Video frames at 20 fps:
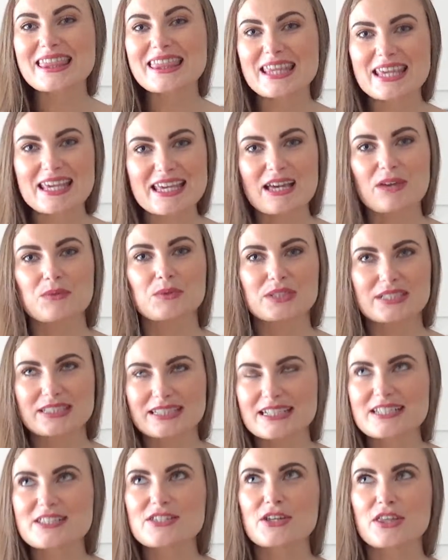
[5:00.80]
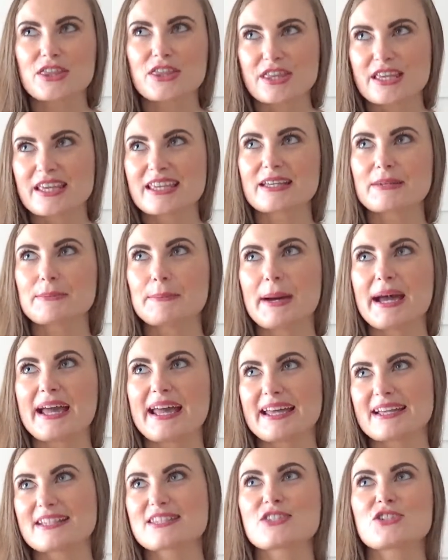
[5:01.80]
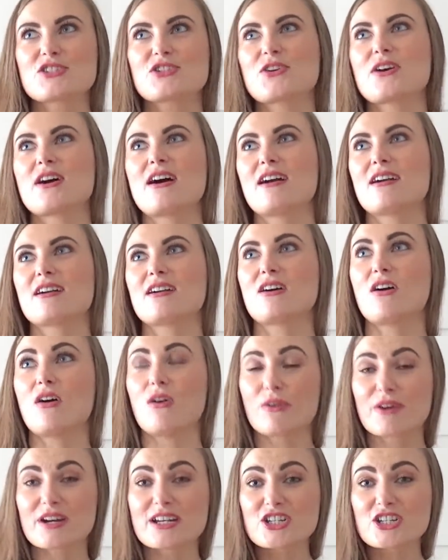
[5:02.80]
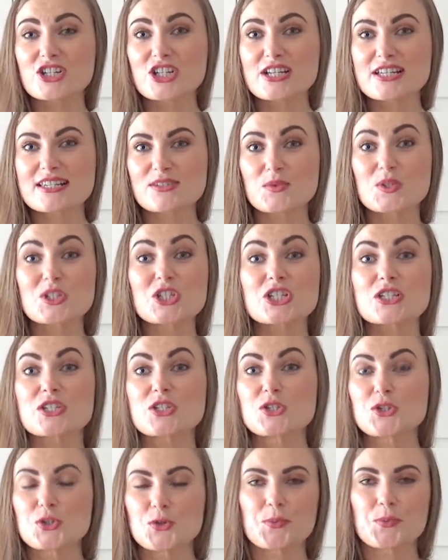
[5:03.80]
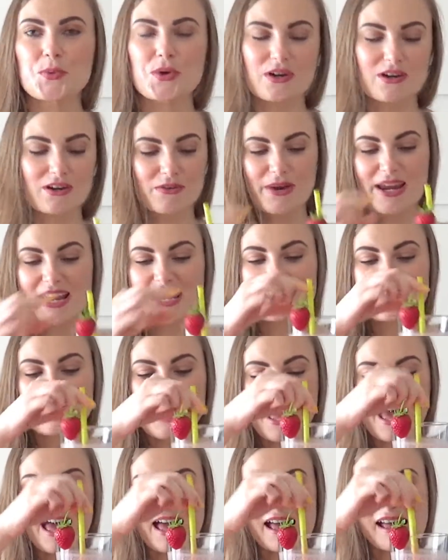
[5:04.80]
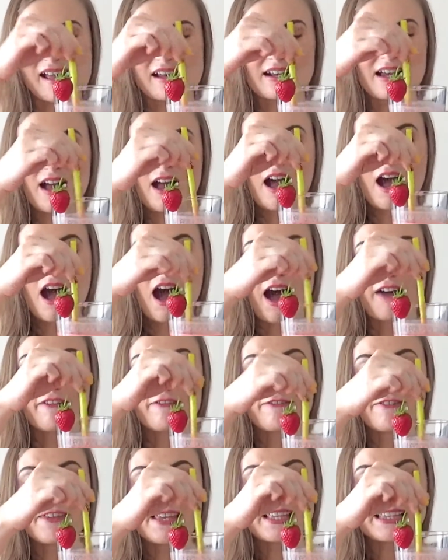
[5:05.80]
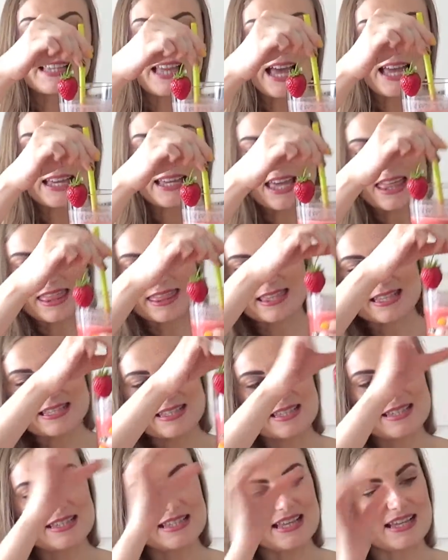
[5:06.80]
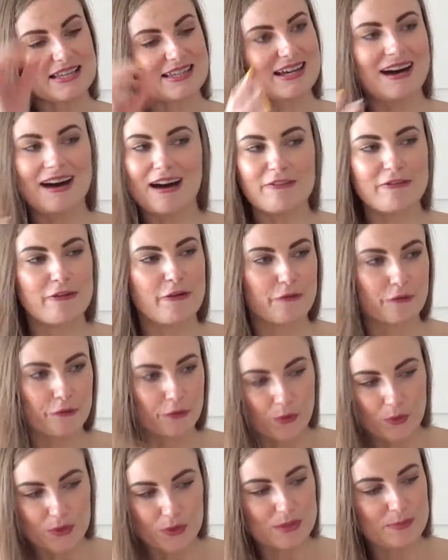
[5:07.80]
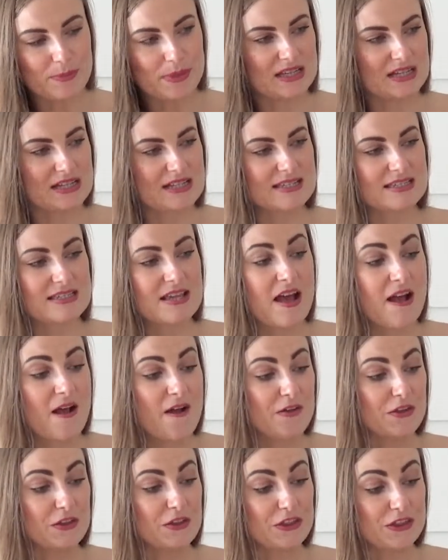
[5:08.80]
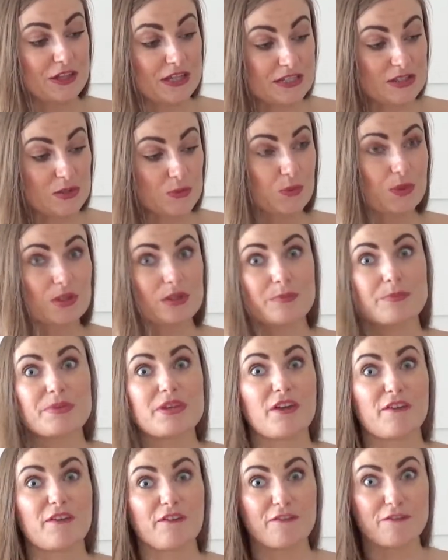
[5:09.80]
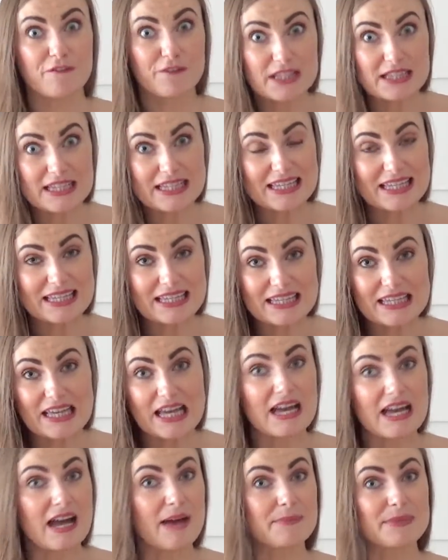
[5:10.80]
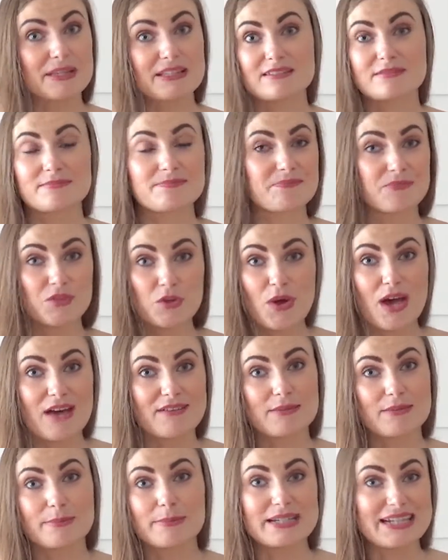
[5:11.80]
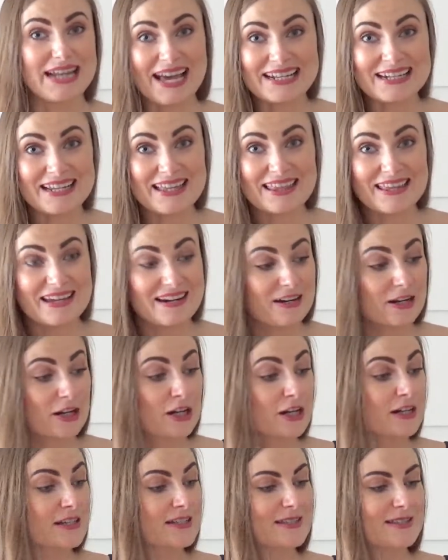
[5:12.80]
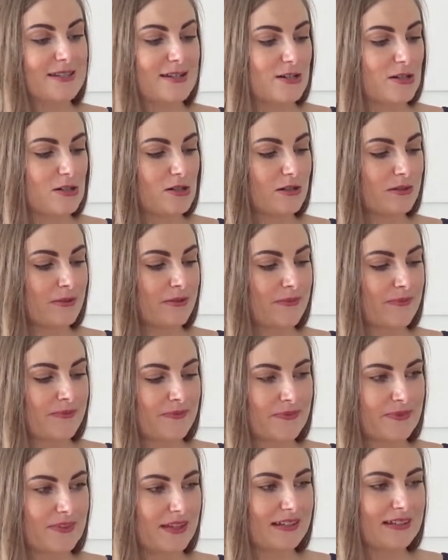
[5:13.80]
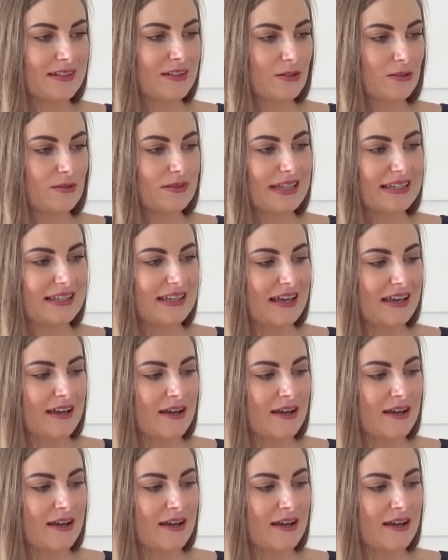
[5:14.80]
thing I would need to think and buy extra are oranges, which is super great, and I feel like this is like half food because this will be filling. I mean, you have a banana there, so I don't know, like